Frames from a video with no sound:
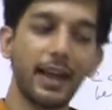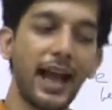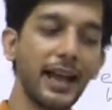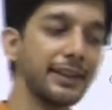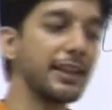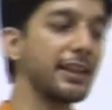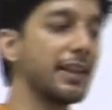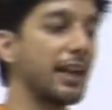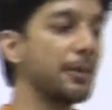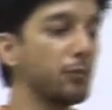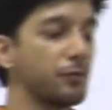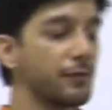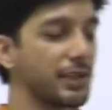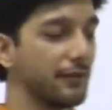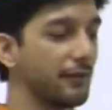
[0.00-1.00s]
and then
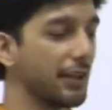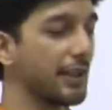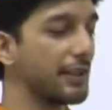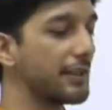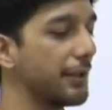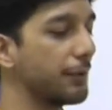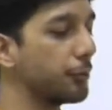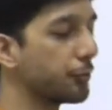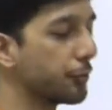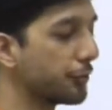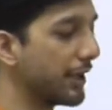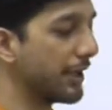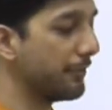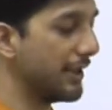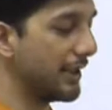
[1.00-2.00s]
I move C1 and C2 to
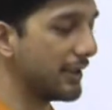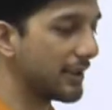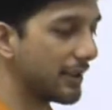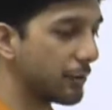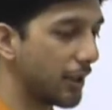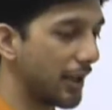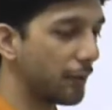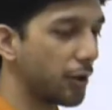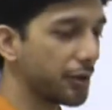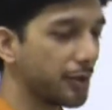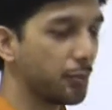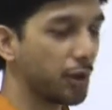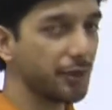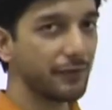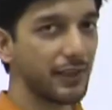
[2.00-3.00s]
their means. So I got
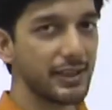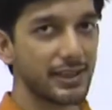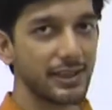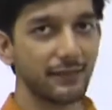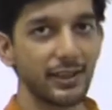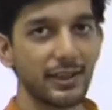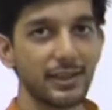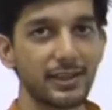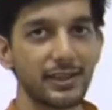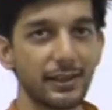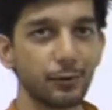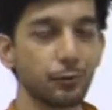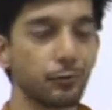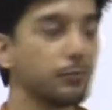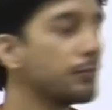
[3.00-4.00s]
a modified C1 and
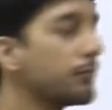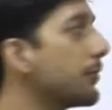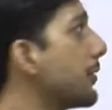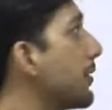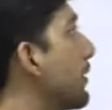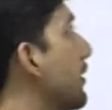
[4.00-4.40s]
C2.